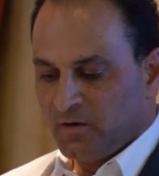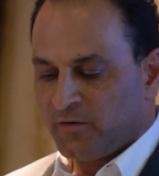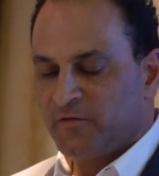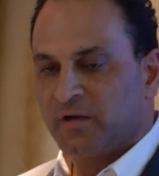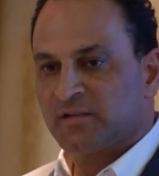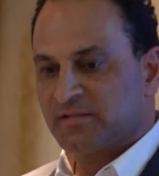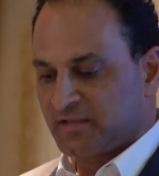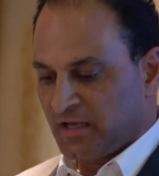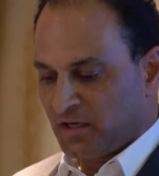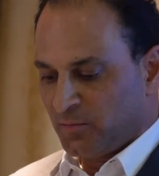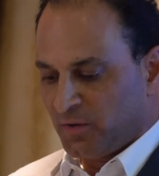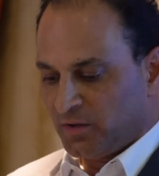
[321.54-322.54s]
We've got a
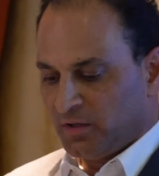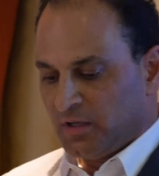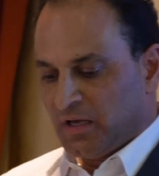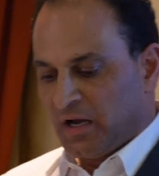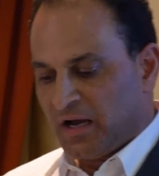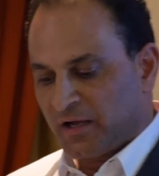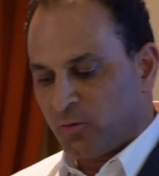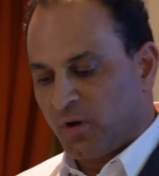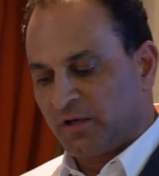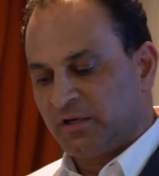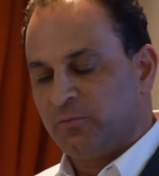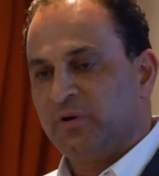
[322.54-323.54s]
scalable,
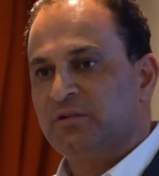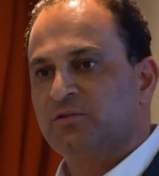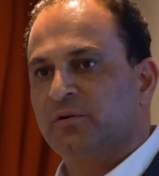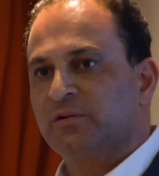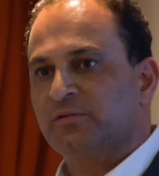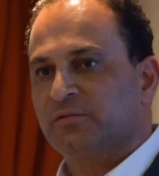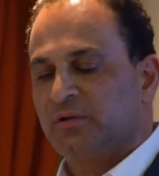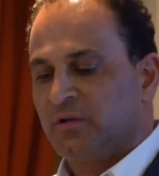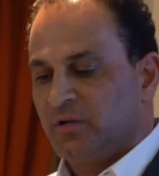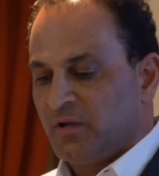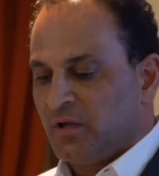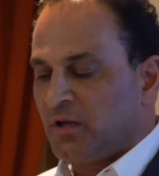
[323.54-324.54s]
high-quality resource,
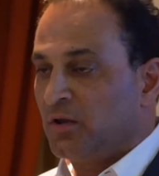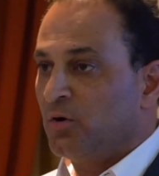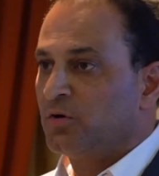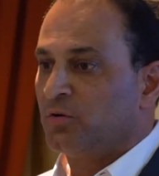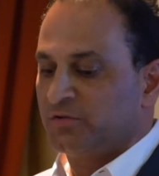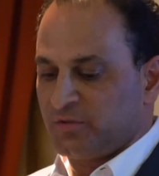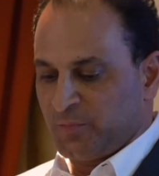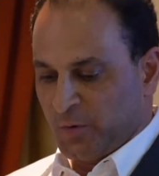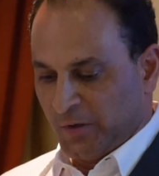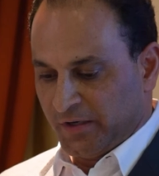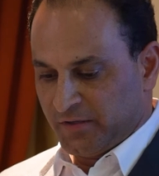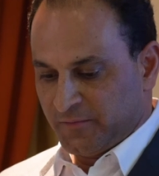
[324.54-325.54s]
local
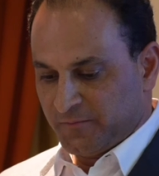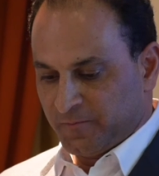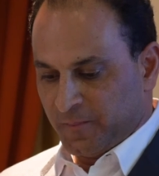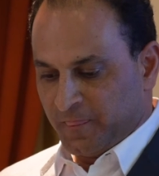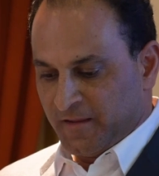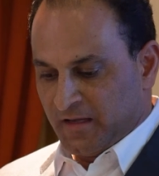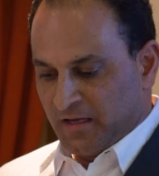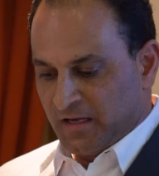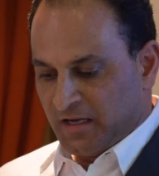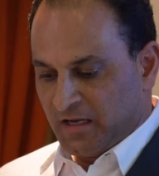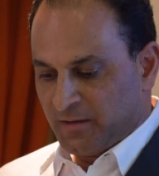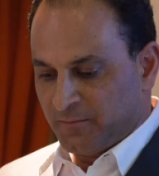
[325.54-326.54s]
support,
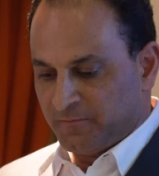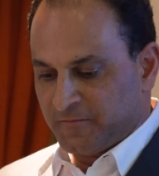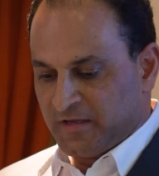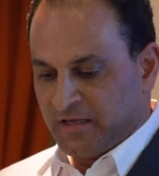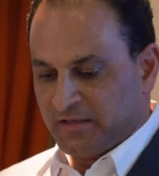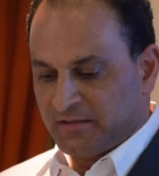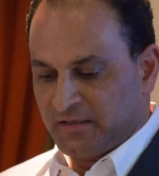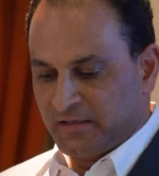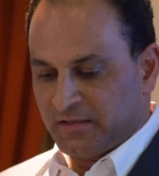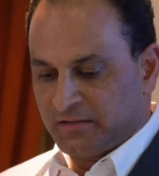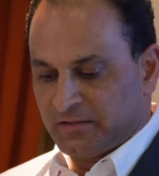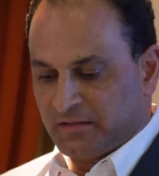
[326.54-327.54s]
and
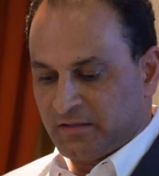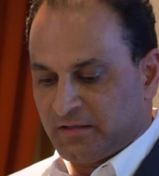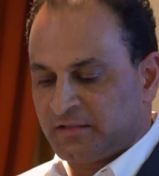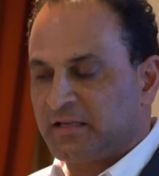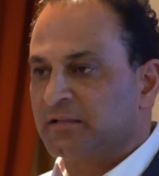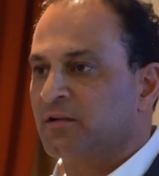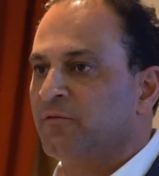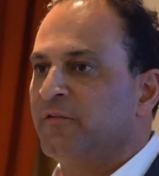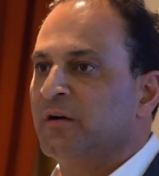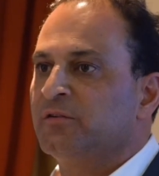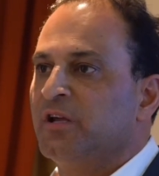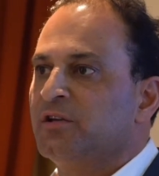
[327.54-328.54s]
the technical
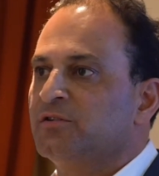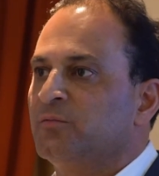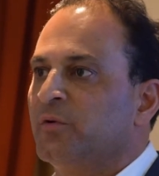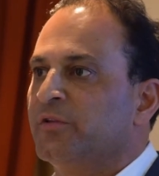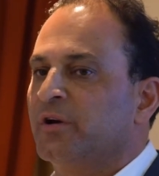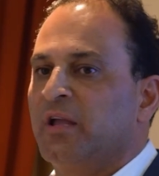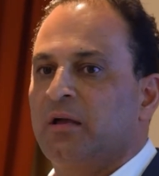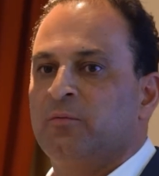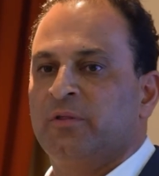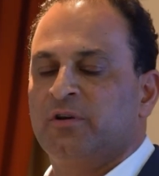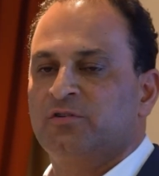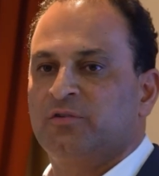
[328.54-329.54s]
foundation with
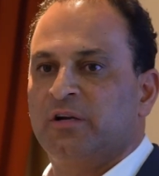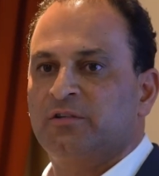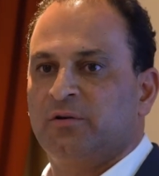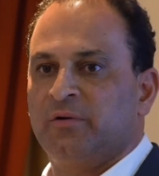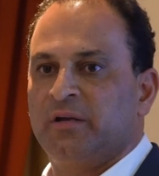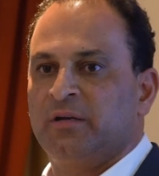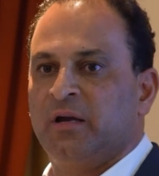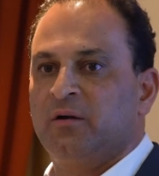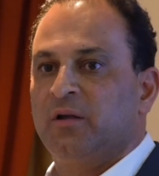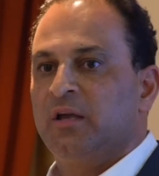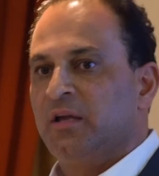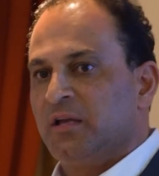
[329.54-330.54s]
our structure right
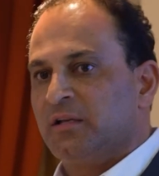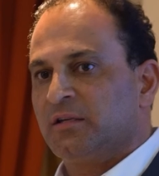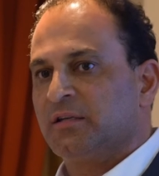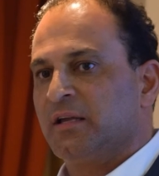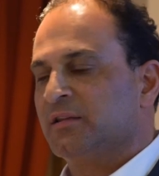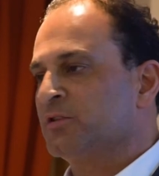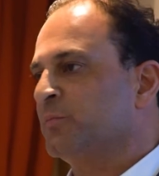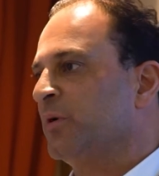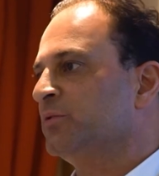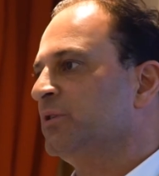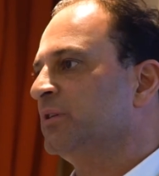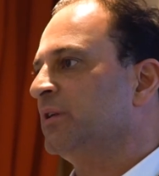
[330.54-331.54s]
now to take this
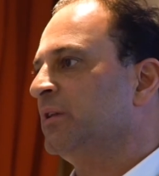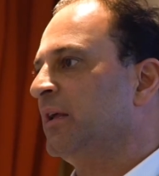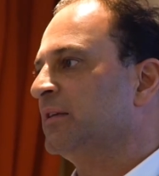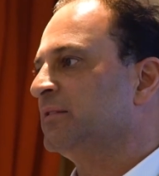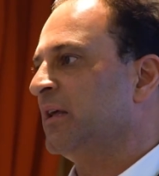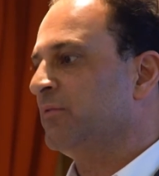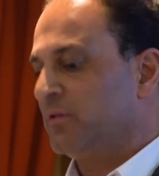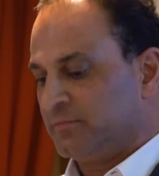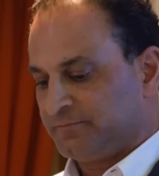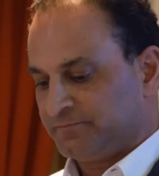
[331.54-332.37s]
project to the next level.